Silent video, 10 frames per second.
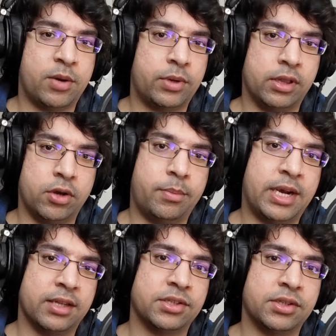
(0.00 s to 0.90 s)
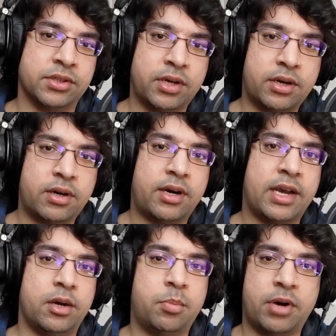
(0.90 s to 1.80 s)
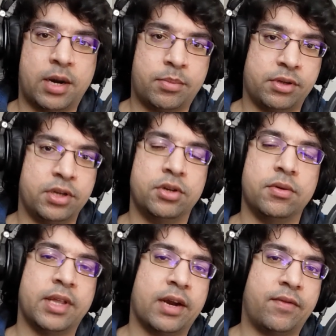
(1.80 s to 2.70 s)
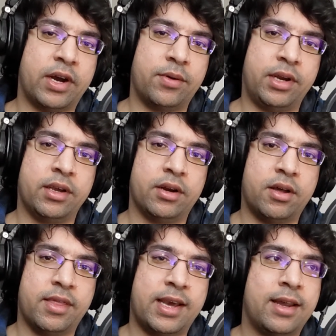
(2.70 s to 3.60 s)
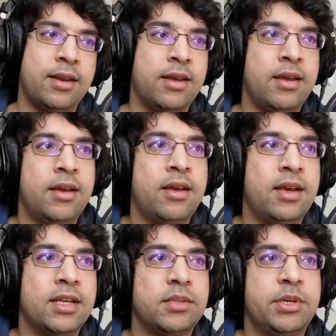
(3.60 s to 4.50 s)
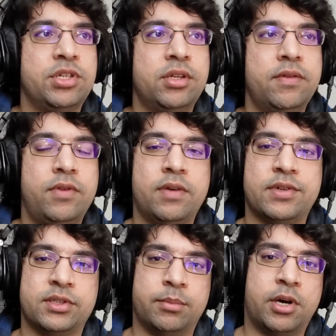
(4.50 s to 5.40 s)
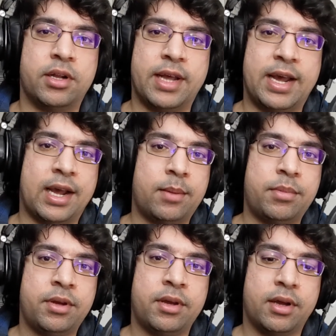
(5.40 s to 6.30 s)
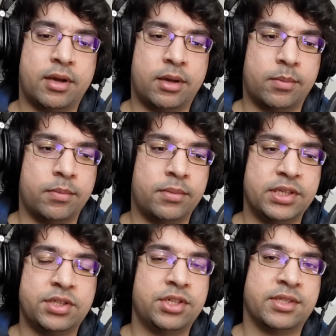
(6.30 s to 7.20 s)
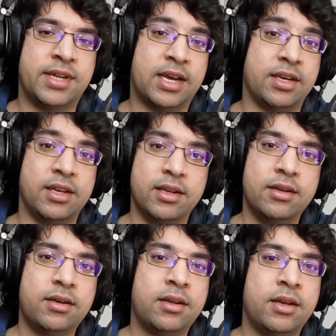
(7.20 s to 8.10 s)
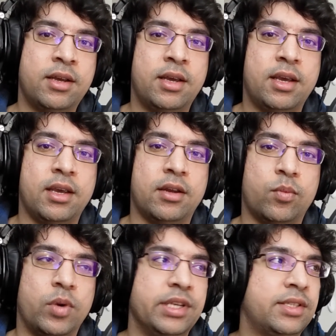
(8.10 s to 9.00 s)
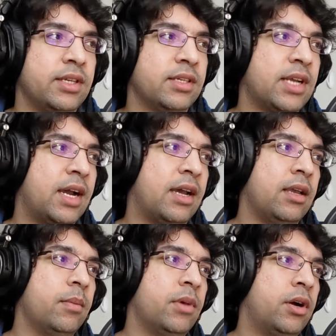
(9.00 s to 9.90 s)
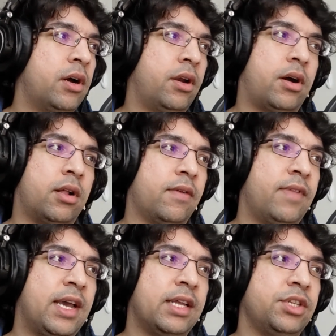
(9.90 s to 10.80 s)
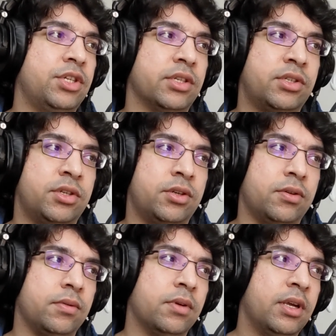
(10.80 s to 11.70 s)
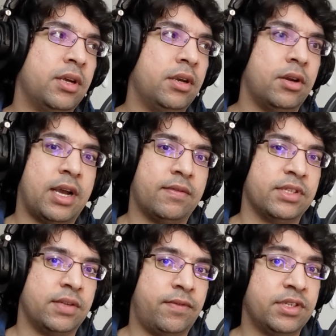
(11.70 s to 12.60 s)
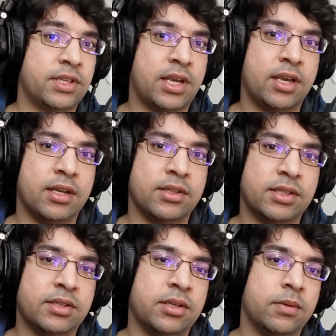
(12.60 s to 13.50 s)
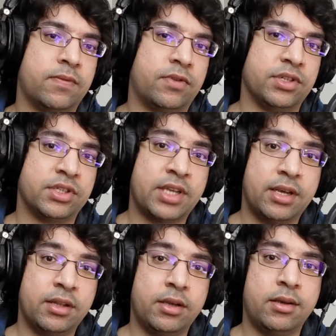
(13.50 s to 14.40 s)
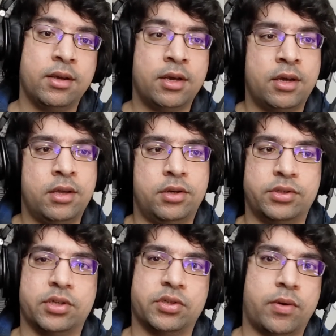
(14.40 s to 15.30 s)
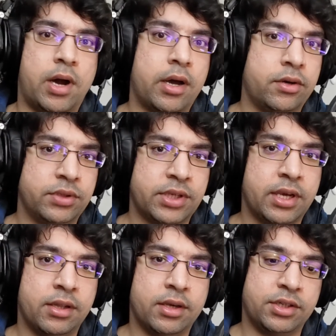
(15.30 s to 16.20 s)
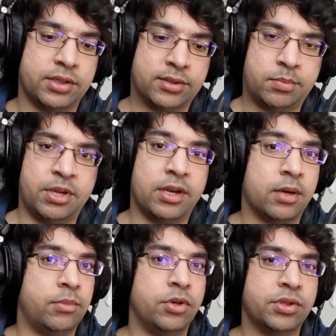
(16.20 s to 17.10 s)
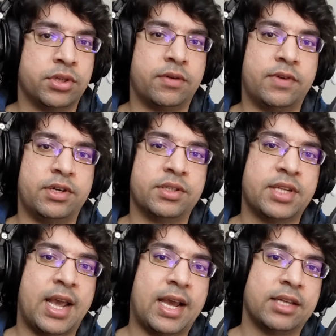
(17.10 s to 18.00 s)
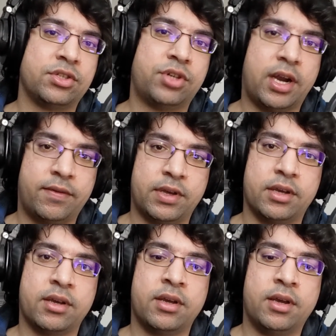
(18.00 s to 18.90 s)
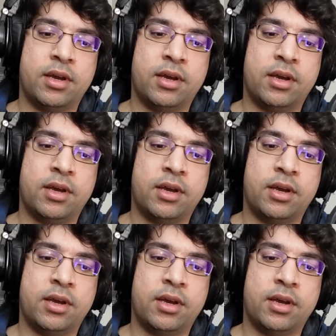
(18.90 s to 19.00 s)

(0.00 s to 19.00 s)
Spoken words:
about what load balancers are, how to properly do that routing and all that, especially if you have a small app, this is just not needed, and wasting time on all of that just to have a sophisticated system for scaling. There's also auto scaling, just spinning up new servers as traffic